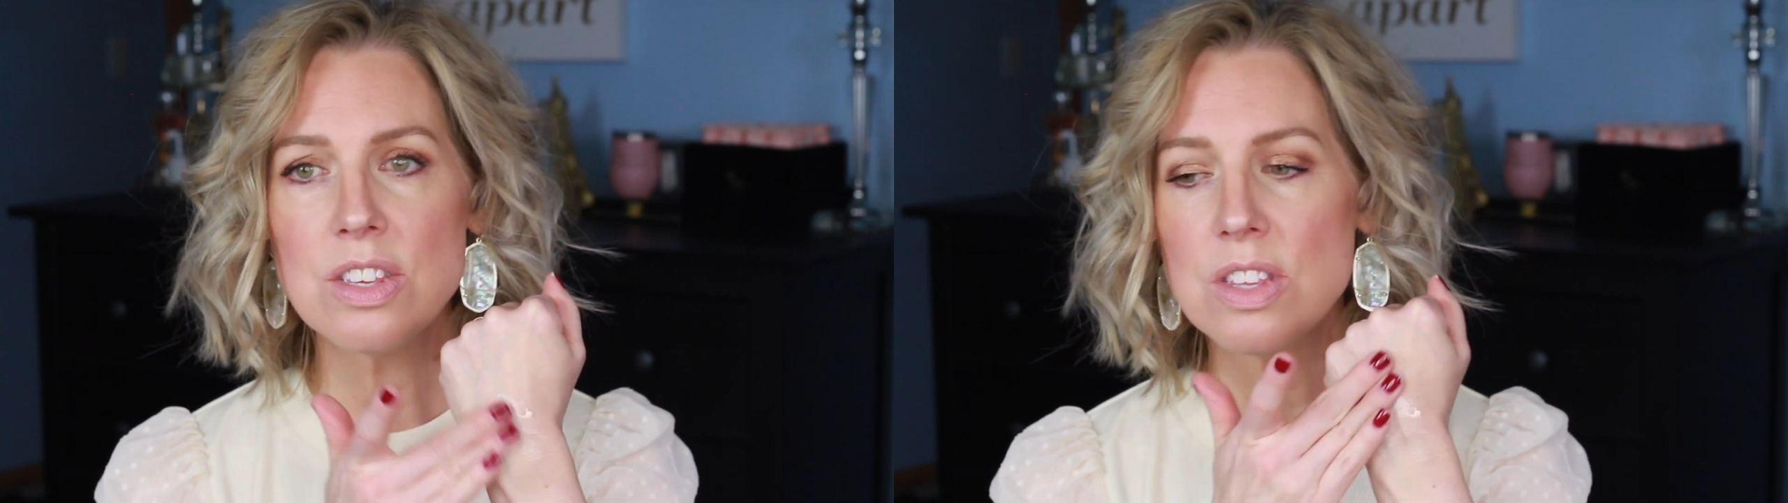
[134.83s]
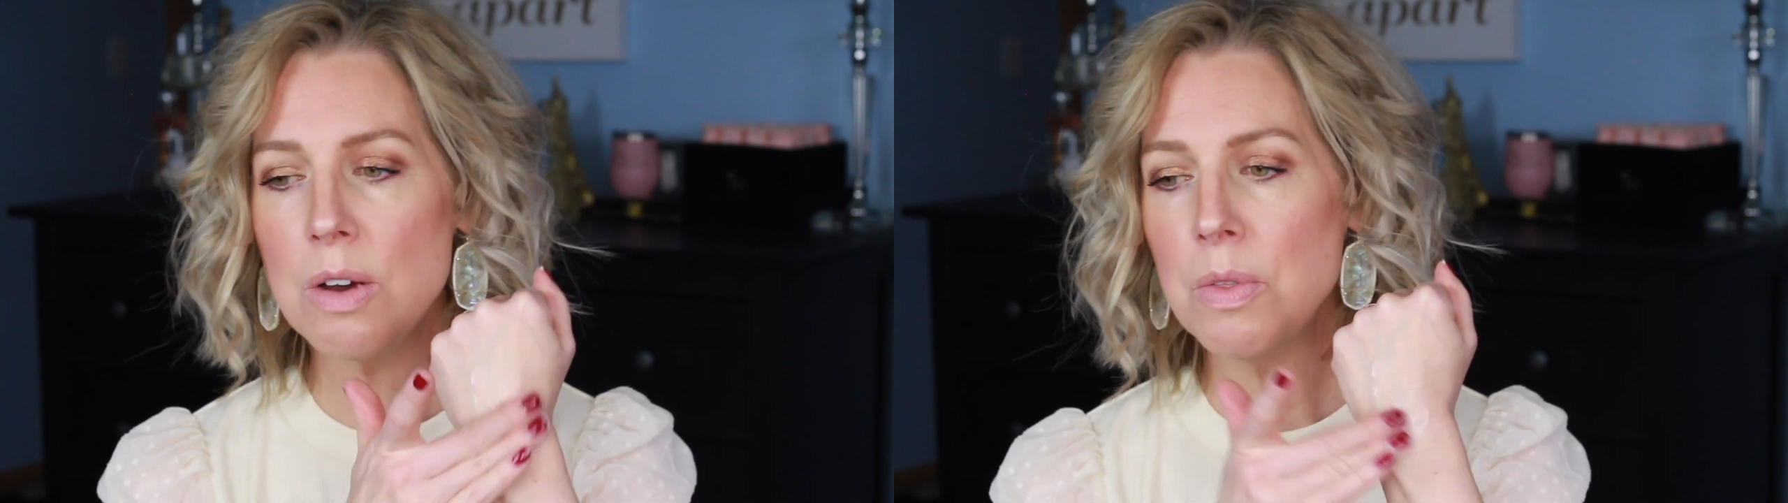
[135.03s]

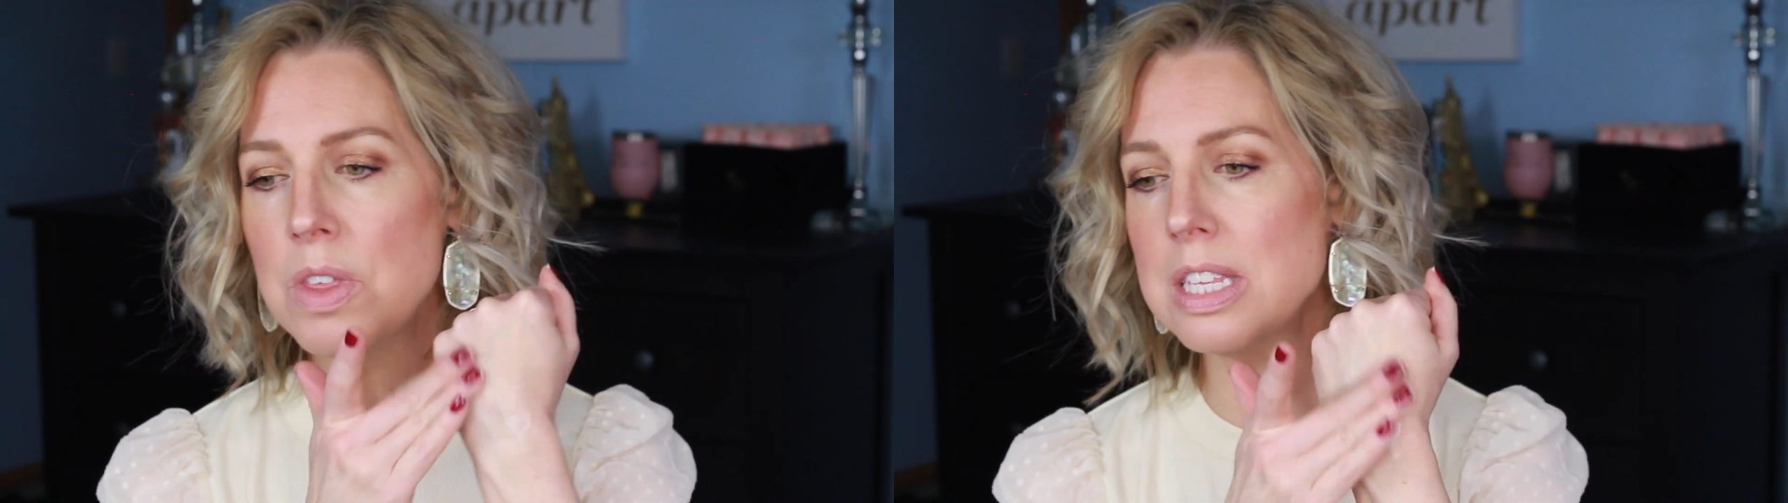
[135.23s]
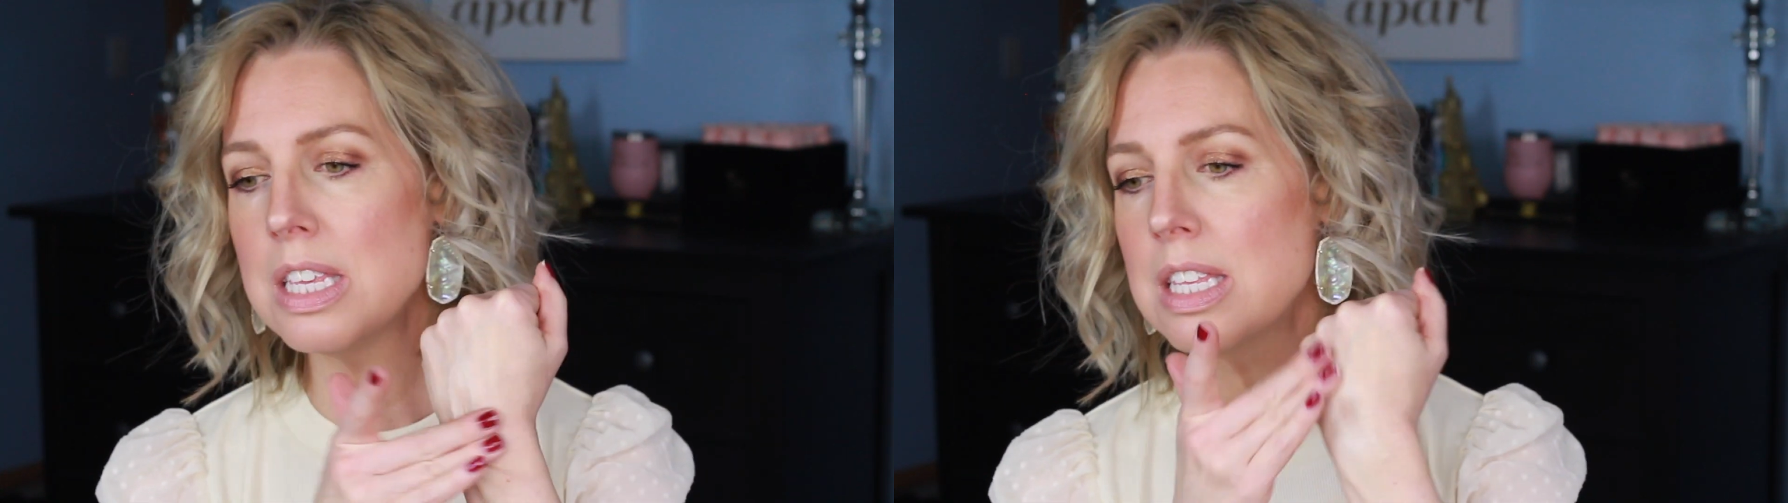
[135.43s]
So
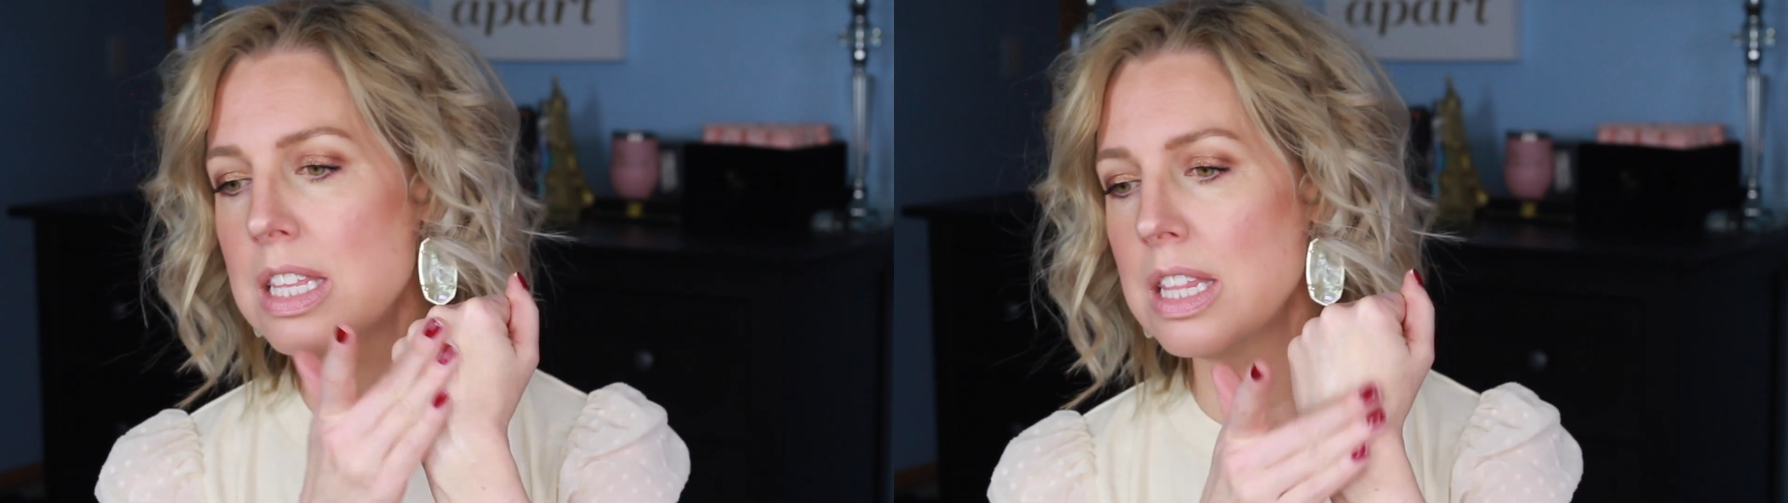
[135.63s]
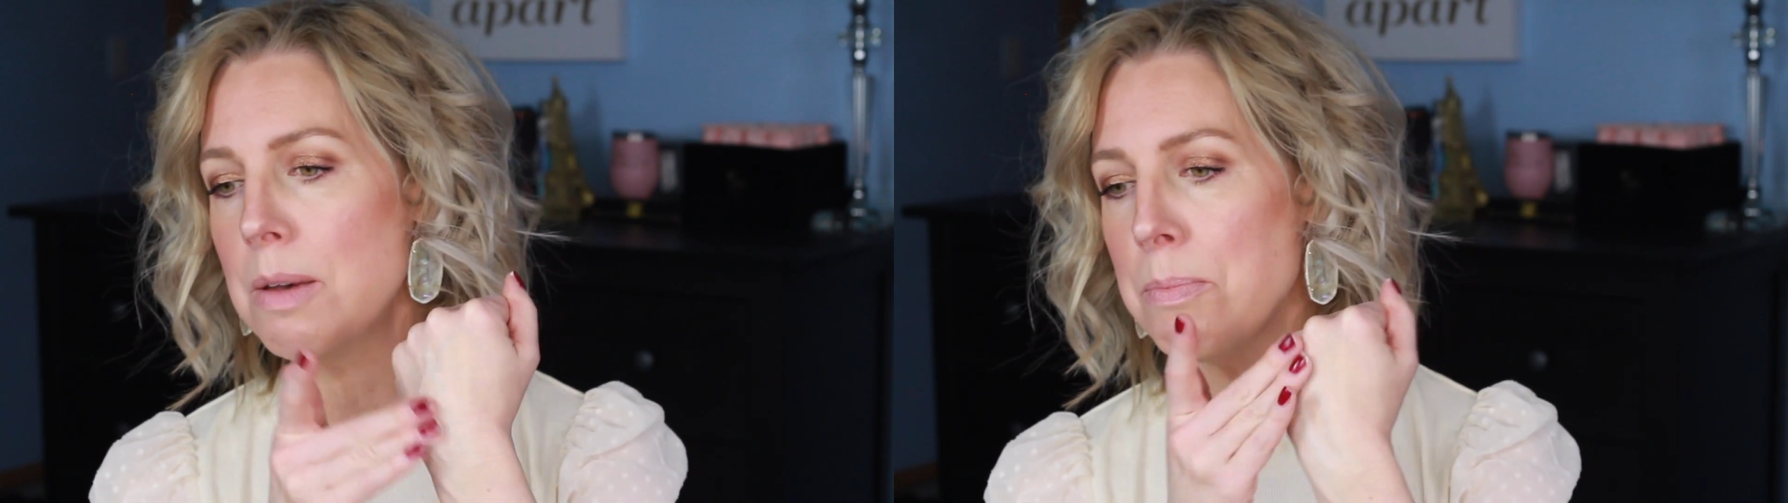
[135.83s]
this
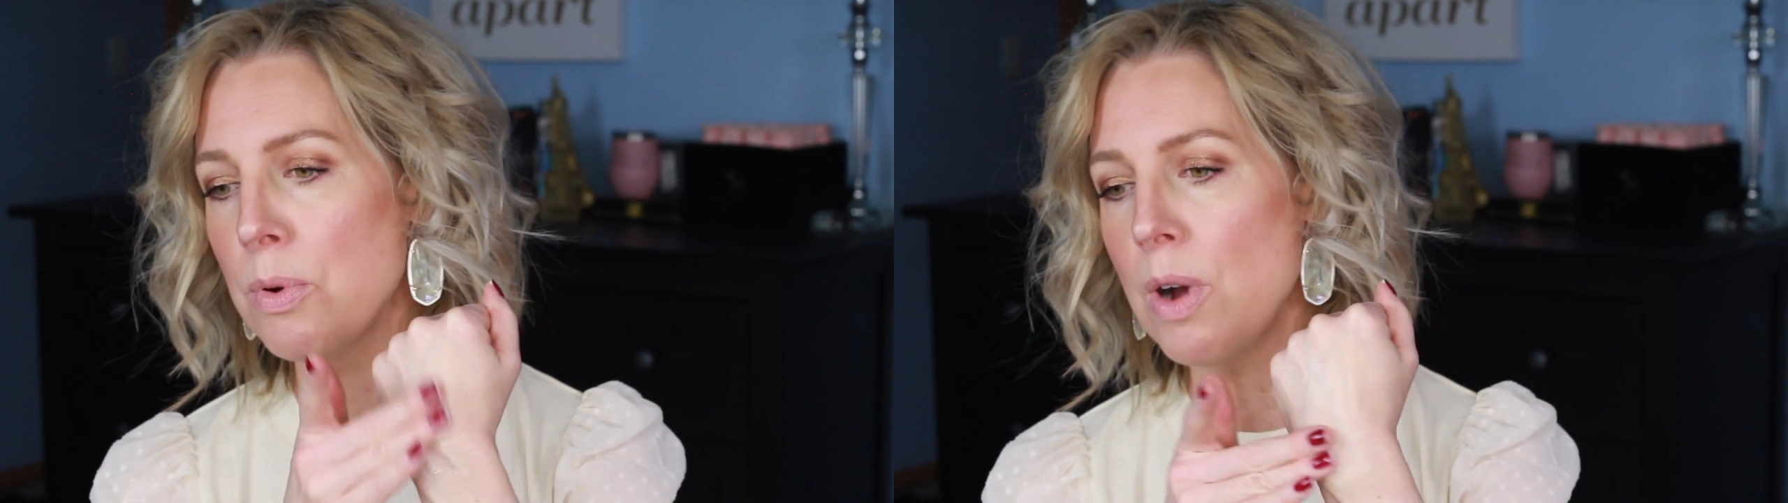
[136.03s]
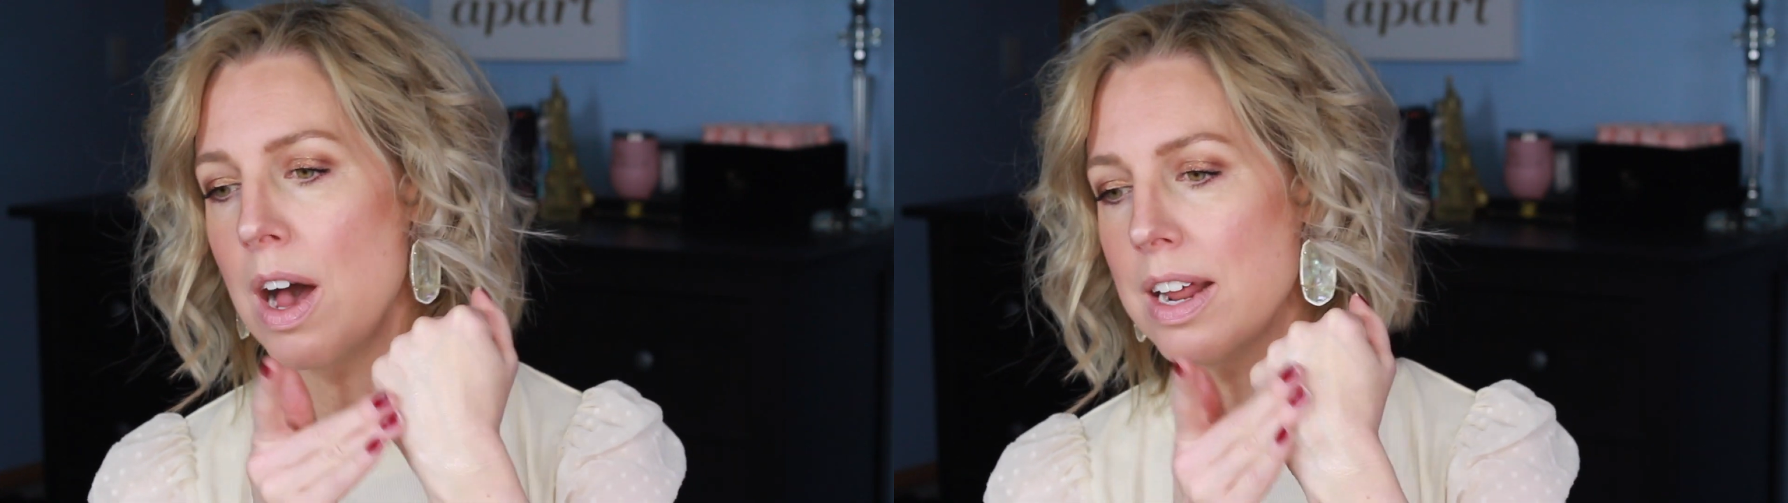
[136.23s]
is the
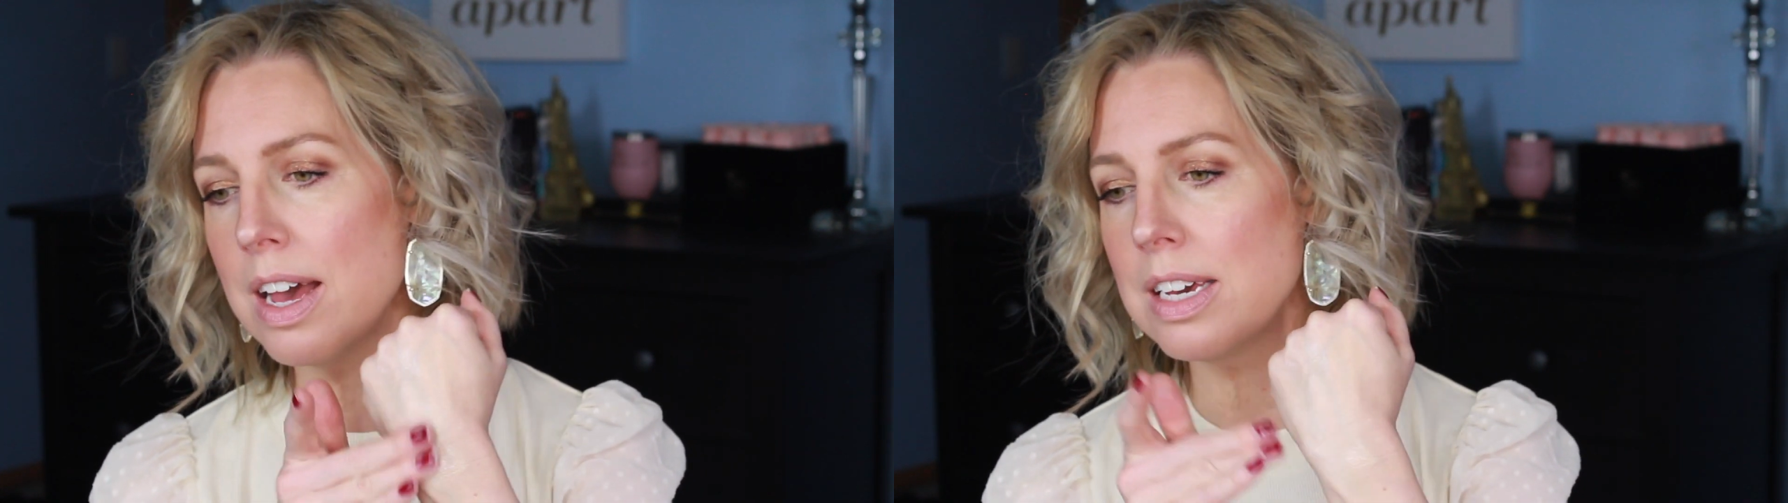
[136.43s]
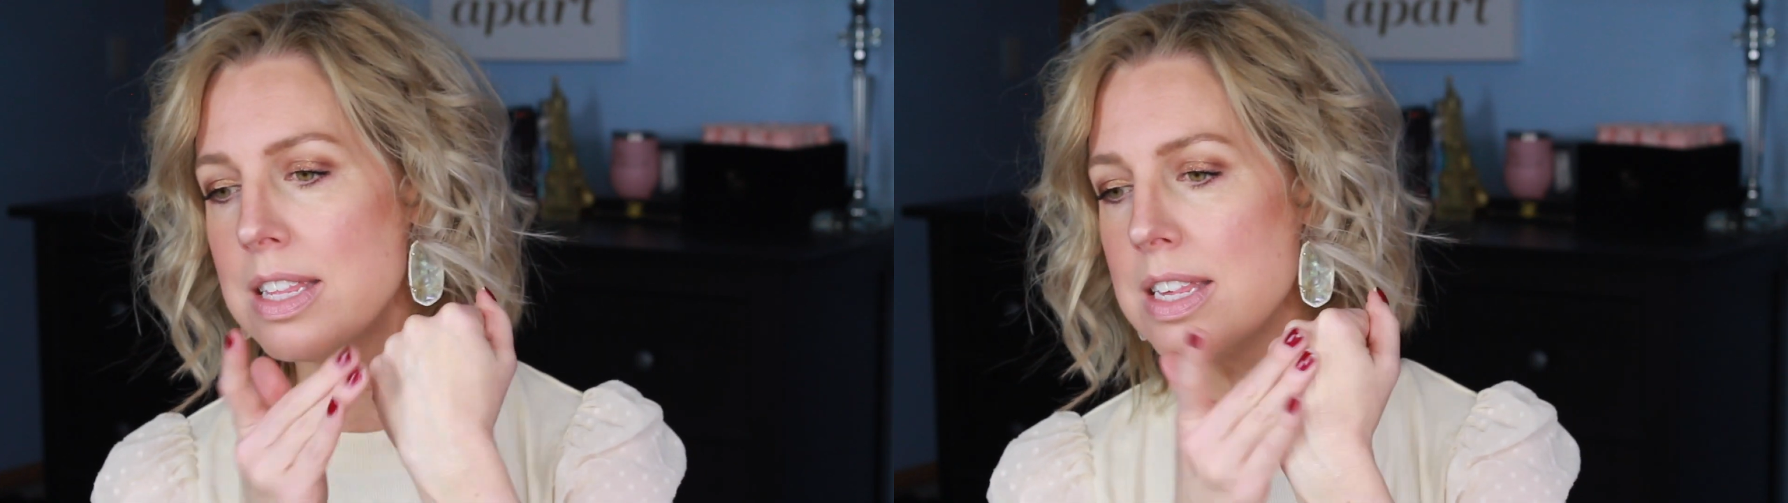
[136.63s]

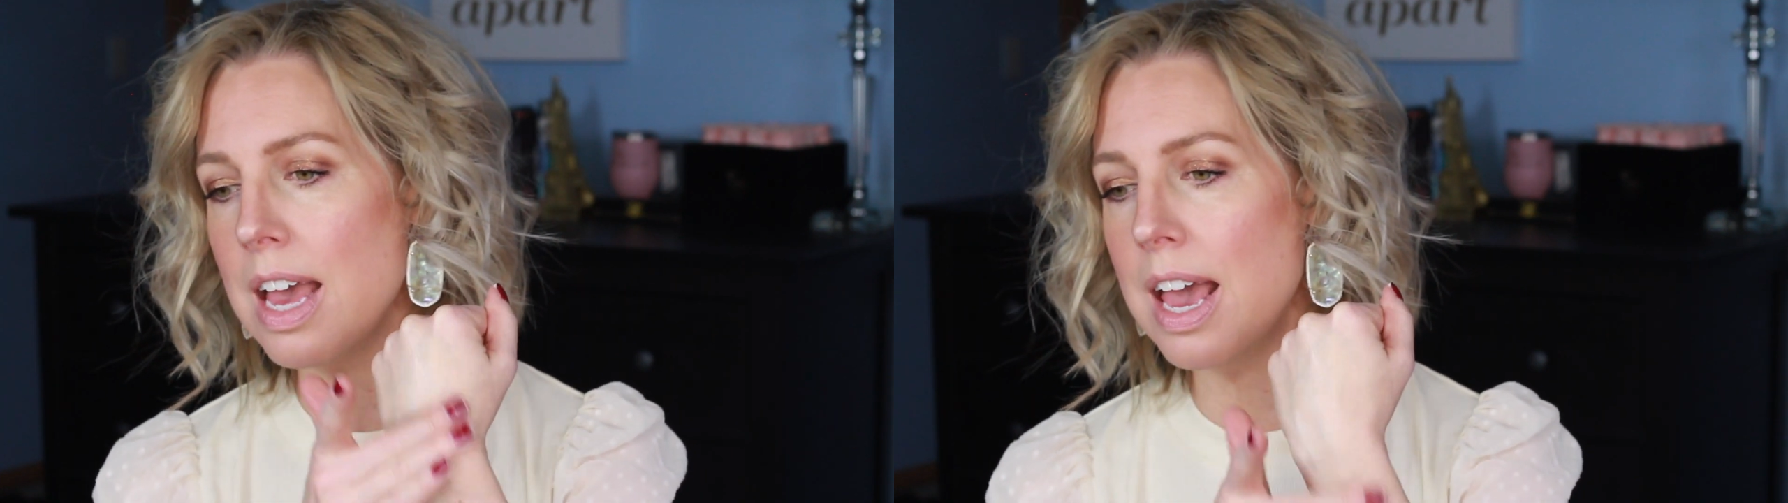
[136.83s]
product,